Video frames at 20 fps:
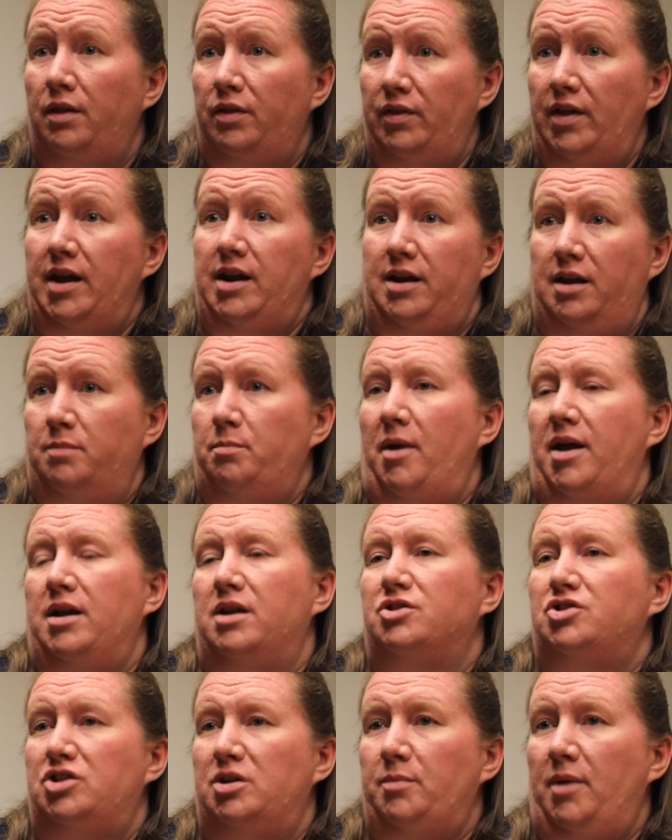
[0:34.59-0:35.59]
that had
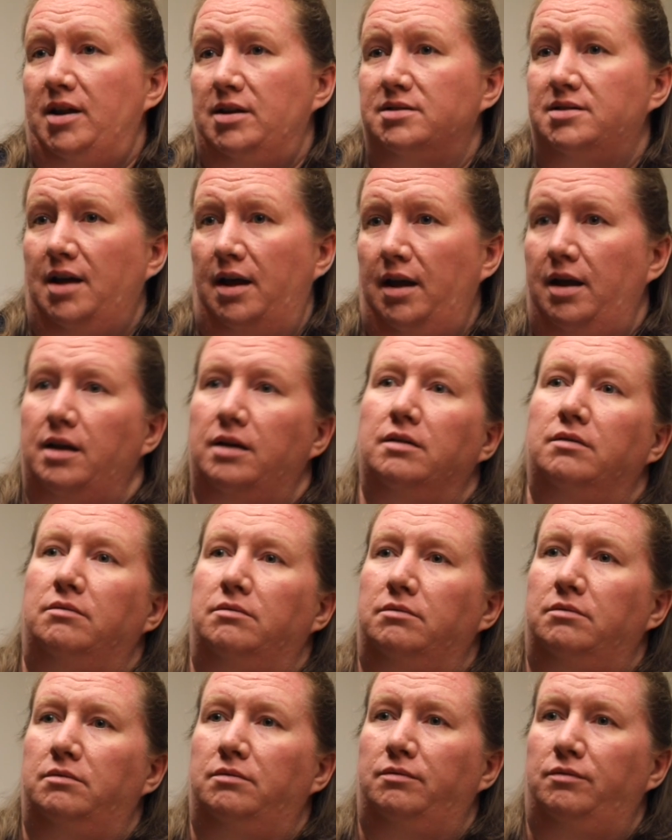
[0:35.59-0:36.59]
managed to
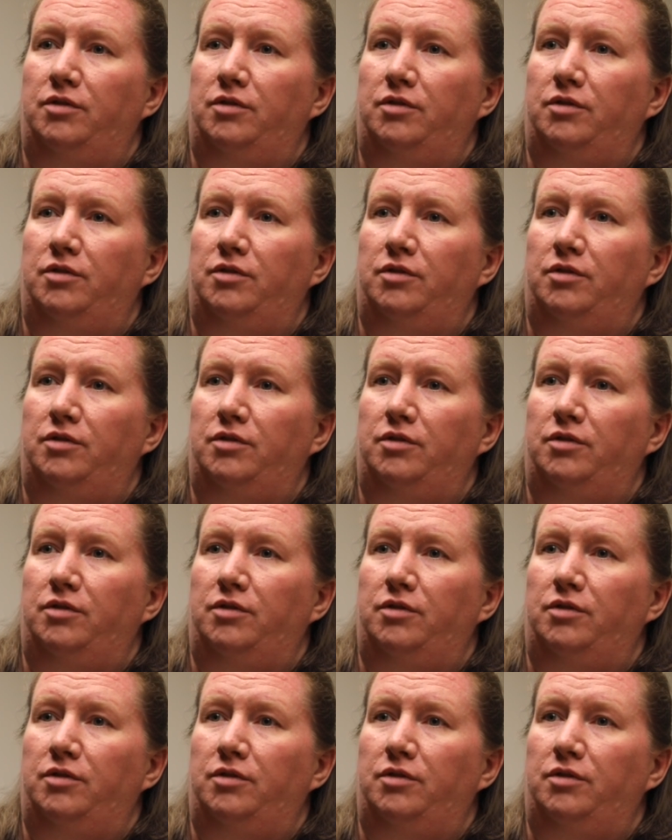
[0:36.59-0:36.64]
maintain